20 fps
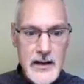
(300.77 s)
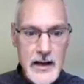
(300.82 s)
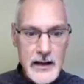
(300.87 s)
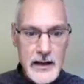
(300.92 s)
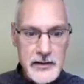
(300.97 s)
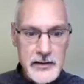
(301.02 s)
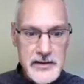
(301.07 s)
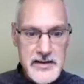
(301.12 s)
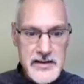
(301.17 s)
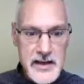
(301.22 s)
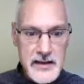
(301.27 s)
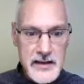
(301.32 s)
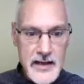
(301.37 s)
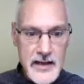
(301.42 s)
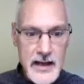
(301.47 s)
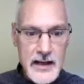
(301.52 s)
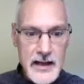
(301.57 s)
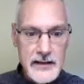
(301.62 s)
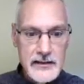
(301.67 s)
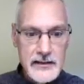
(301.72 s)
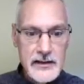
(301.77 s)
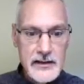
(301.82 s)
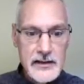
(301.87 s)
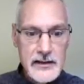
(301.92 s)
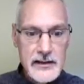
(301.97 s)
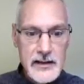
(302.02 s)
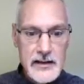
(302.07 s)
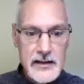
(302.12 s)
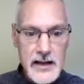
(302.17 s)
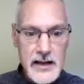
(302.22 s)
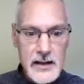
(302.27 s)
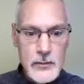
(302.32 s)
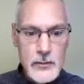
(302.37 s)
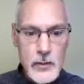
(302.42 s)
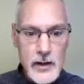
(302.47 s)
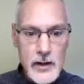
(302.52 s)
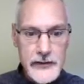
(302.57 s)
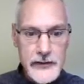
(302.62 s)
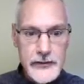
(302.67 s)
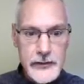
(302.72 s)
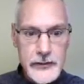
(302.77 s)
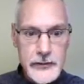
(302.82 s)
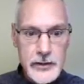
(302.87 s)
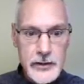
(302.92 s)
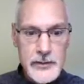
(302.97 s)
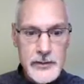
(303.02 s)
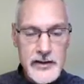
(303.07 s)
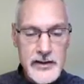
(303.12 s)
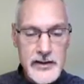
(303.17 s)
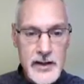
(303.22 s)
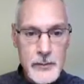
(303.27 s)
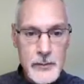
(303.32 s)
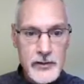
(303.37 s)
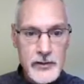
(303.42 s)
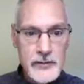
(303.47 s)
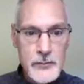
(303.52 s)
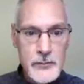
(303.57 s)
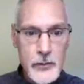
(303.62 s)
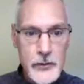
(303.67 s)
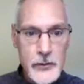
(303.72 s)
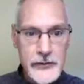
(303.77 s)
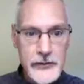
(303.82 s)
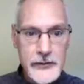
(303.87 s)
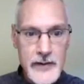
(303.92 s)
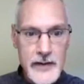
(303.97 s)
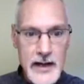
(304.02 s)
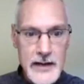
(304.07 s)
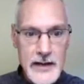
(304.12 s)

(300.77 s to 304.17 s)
I'm going to take that and likewise determine the number of moles of